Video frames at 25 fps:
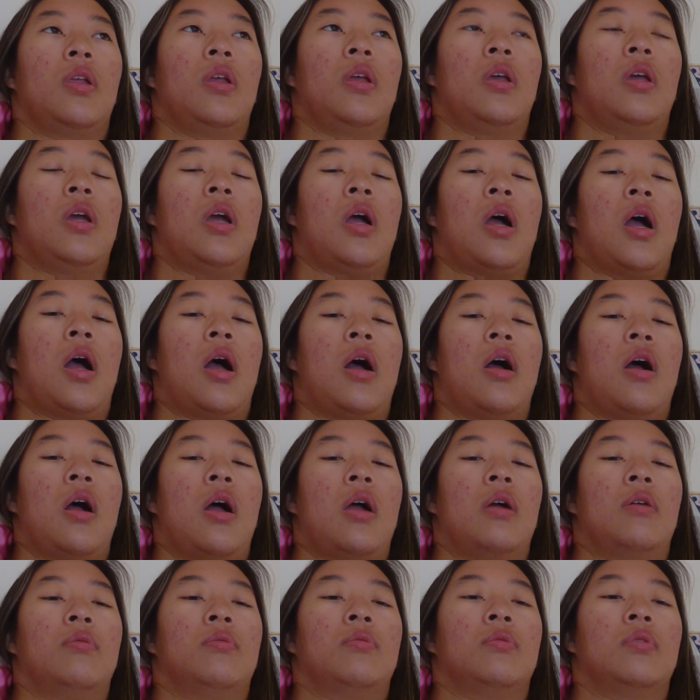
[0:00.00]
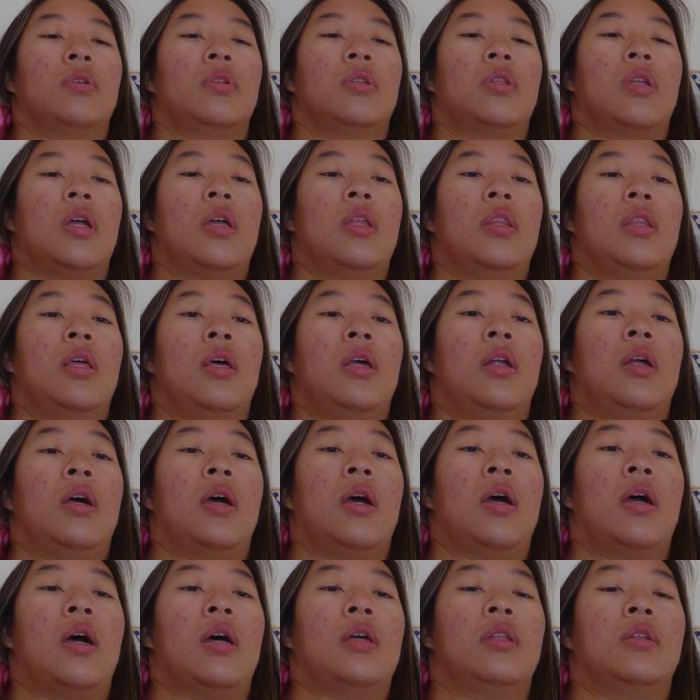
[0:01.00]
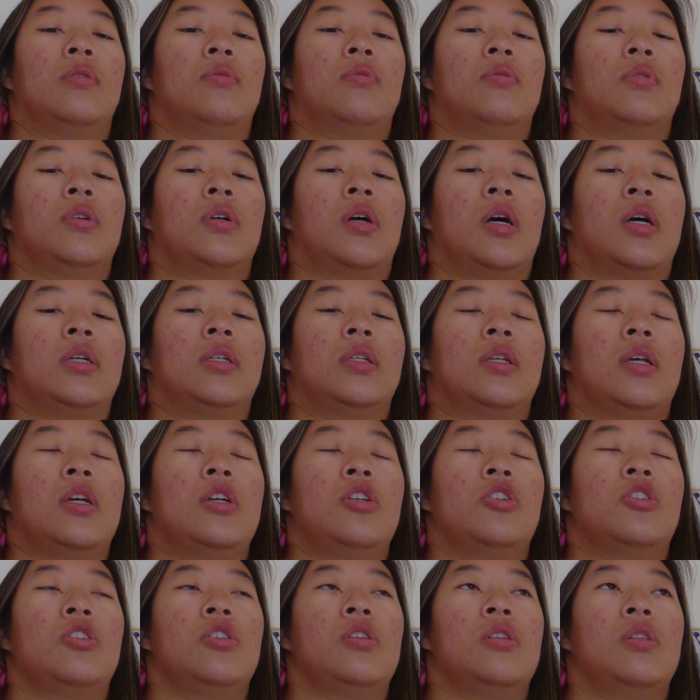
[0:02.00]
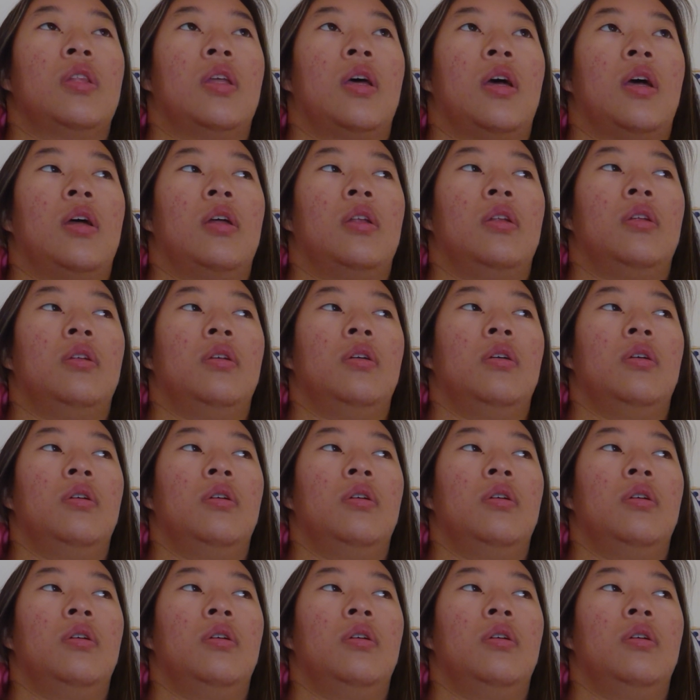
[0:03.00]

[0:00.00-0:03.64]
yeah, I, and then I had the realization that